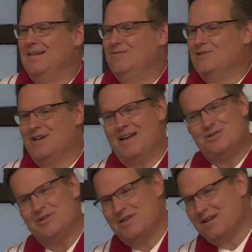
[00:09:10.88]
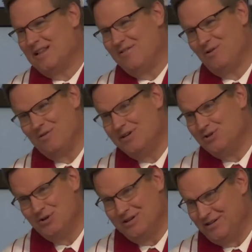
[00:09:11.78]
It was not just a clever
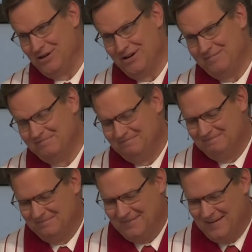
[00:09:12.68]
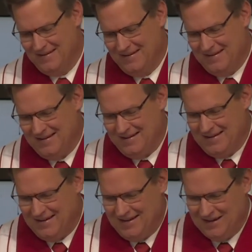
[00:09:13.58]
rejoinder.
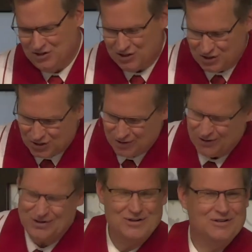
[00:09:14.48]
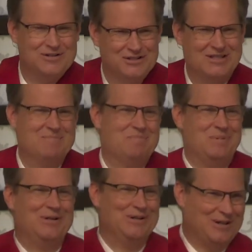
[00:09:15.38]
In just two
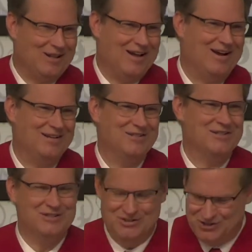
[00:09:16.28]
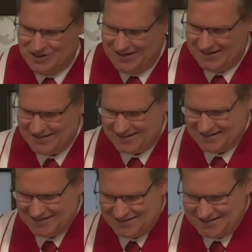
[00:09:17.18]
simple clauses,
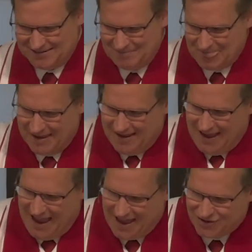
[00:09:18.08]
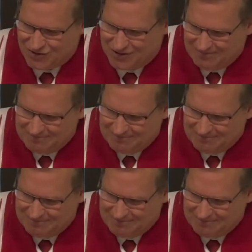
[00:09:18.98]
Jesus has